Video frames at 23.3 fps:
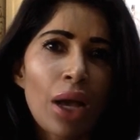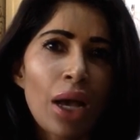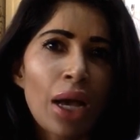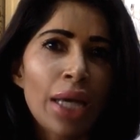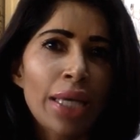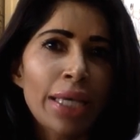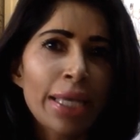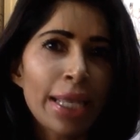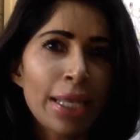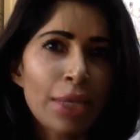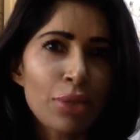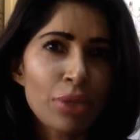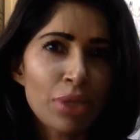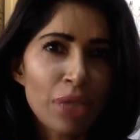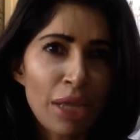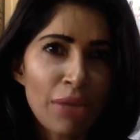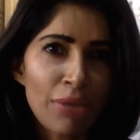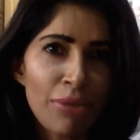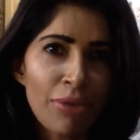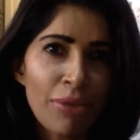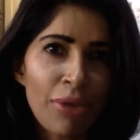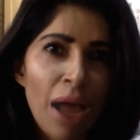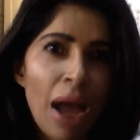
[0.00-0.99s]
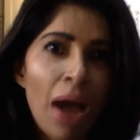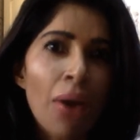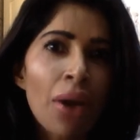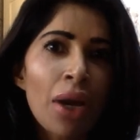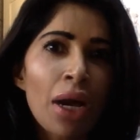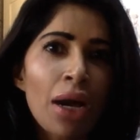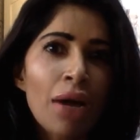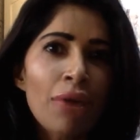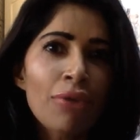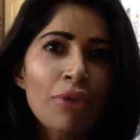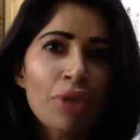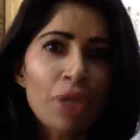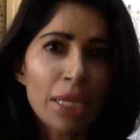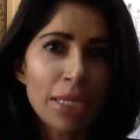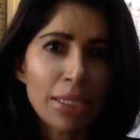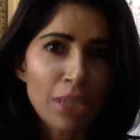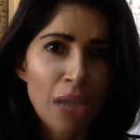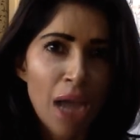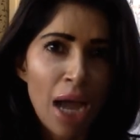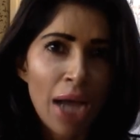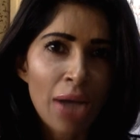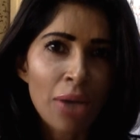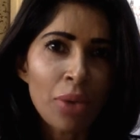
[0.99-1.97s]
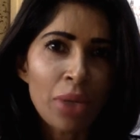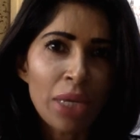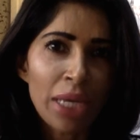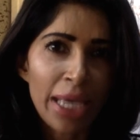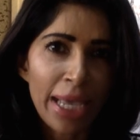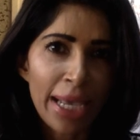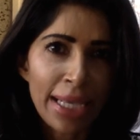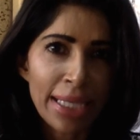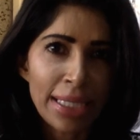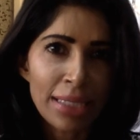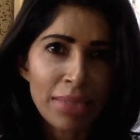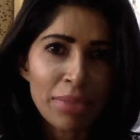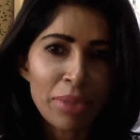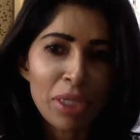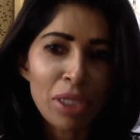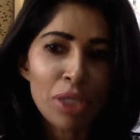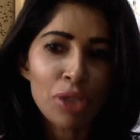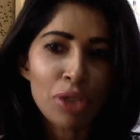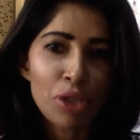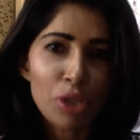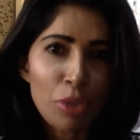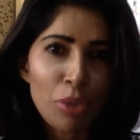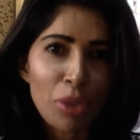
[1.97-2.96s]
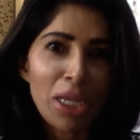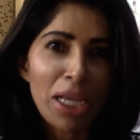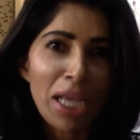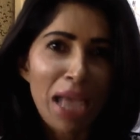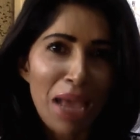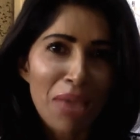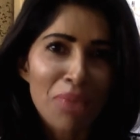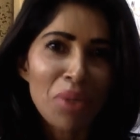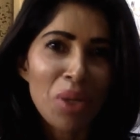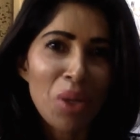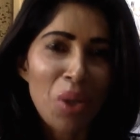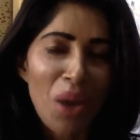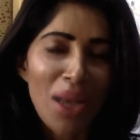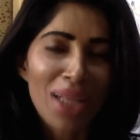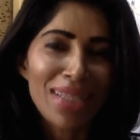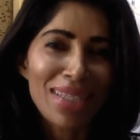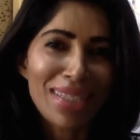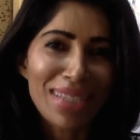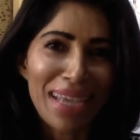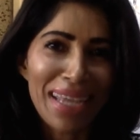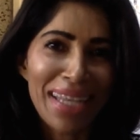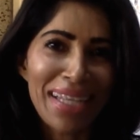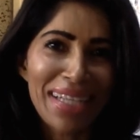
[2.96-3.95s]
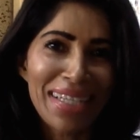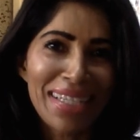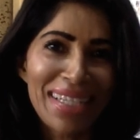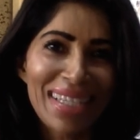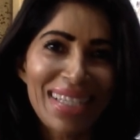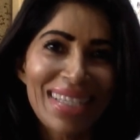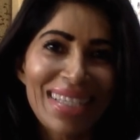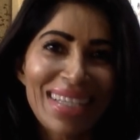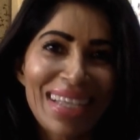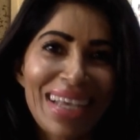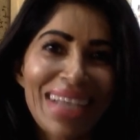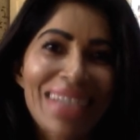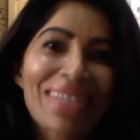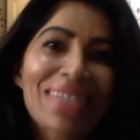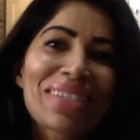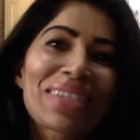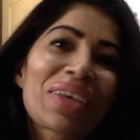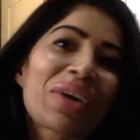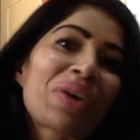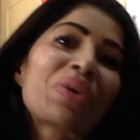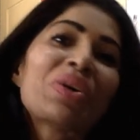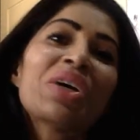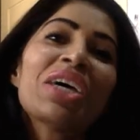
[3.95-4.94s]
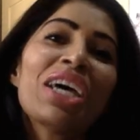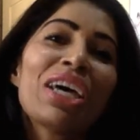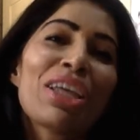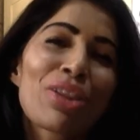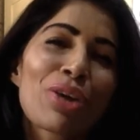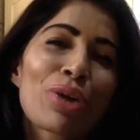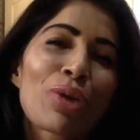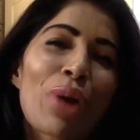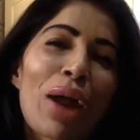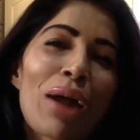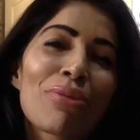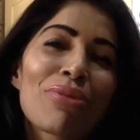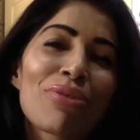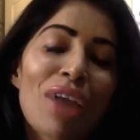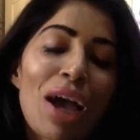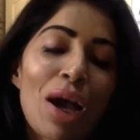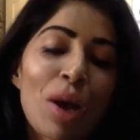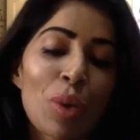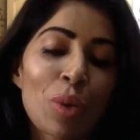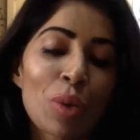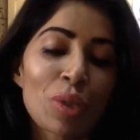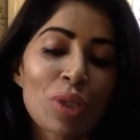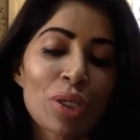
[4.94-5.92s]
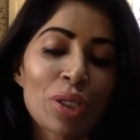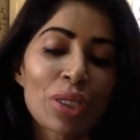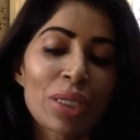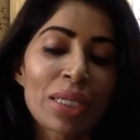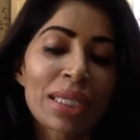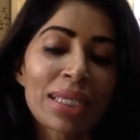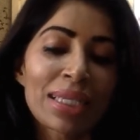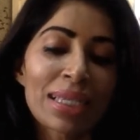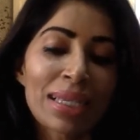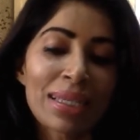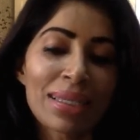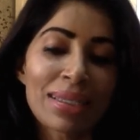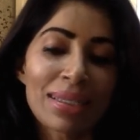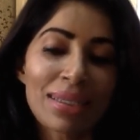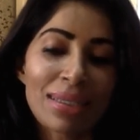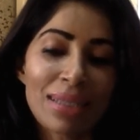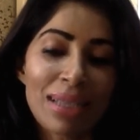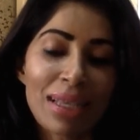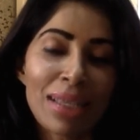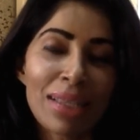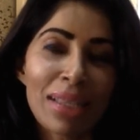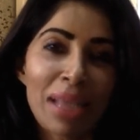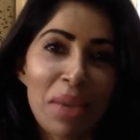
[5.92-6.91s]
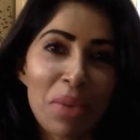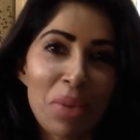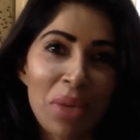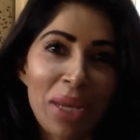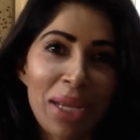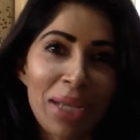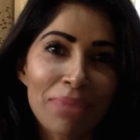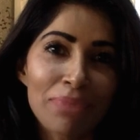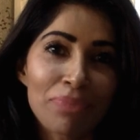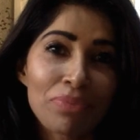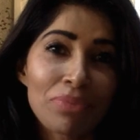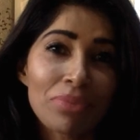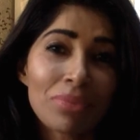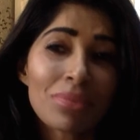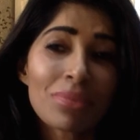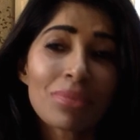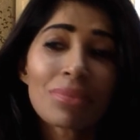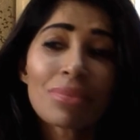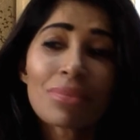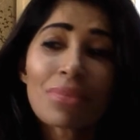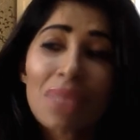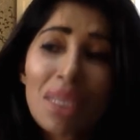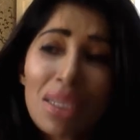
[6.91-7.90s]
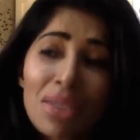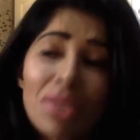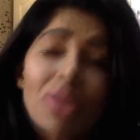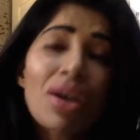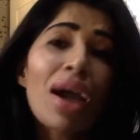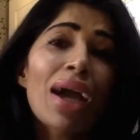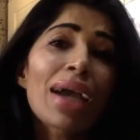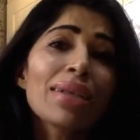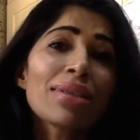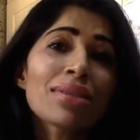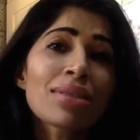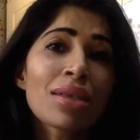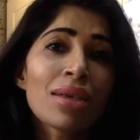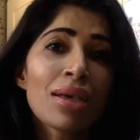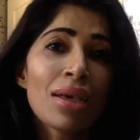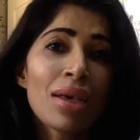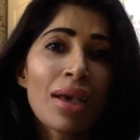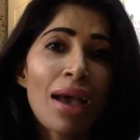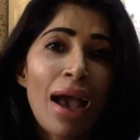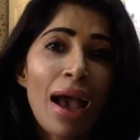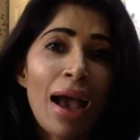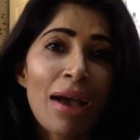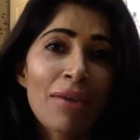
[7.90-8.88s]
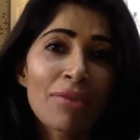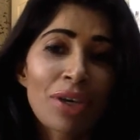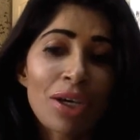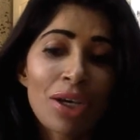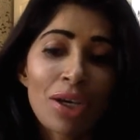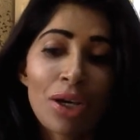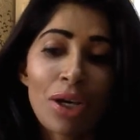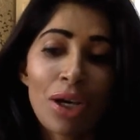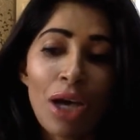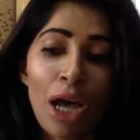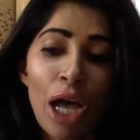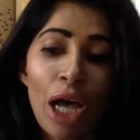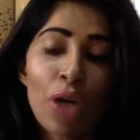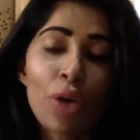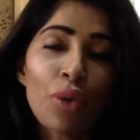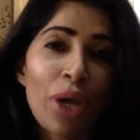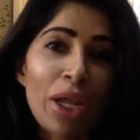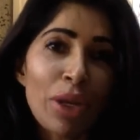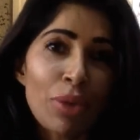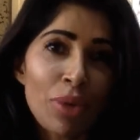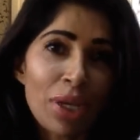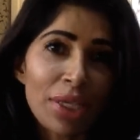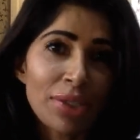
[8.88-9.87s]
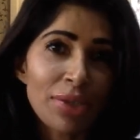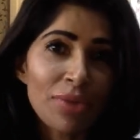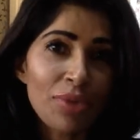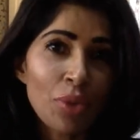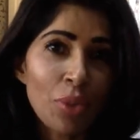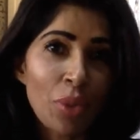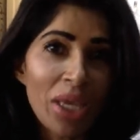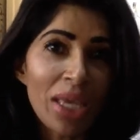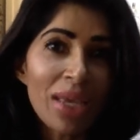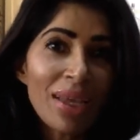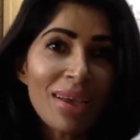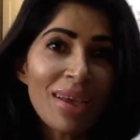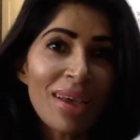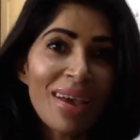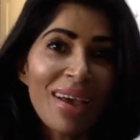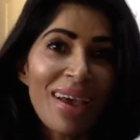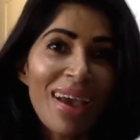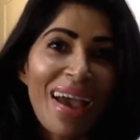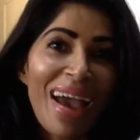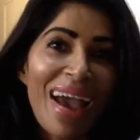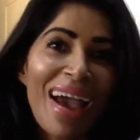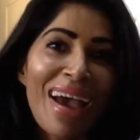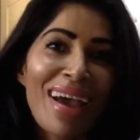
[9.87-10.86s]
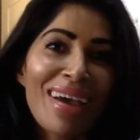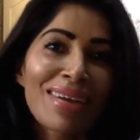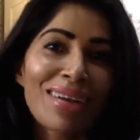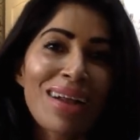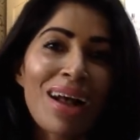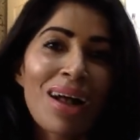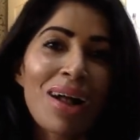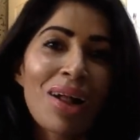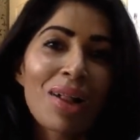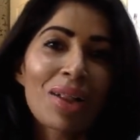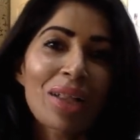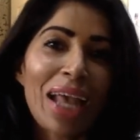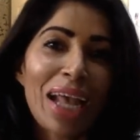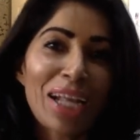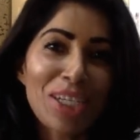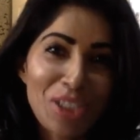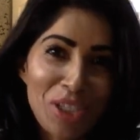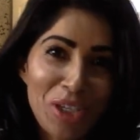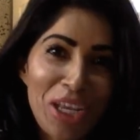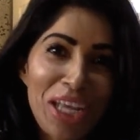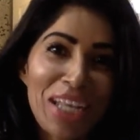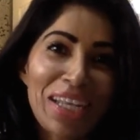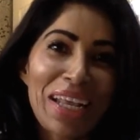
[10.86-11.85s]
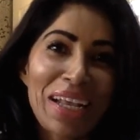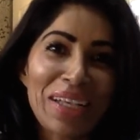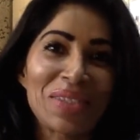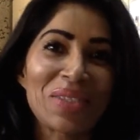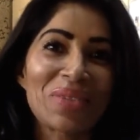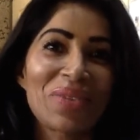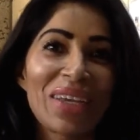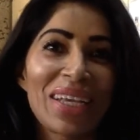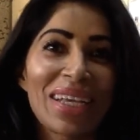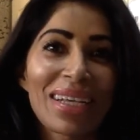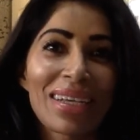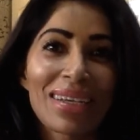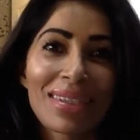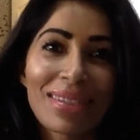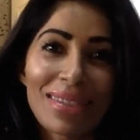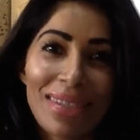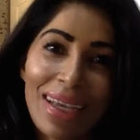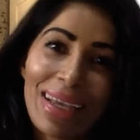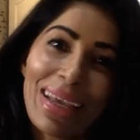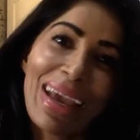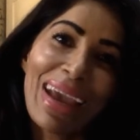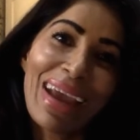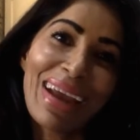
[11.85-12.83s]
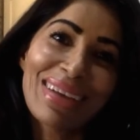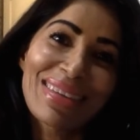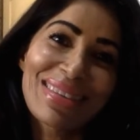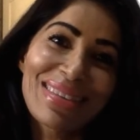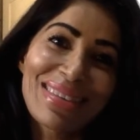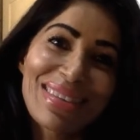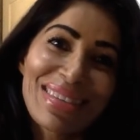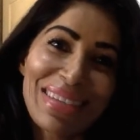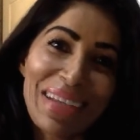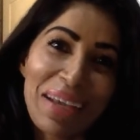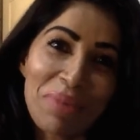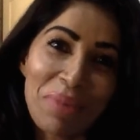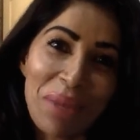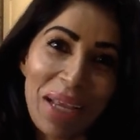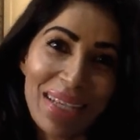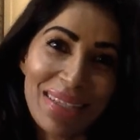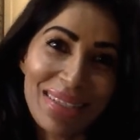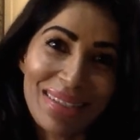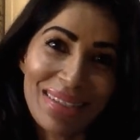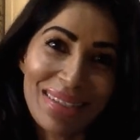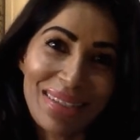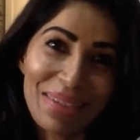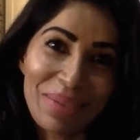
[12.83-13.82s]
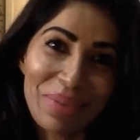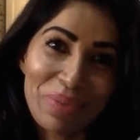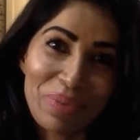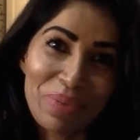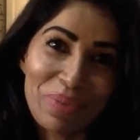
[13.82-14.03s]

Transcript: a yellow sunflower for the entire weekend, because turmeric can be quite staining to the skin. So the gram flour also assists in that way. So guys, have a great rest of the week, and I'll catch you again next week. Take care. Stay blessed.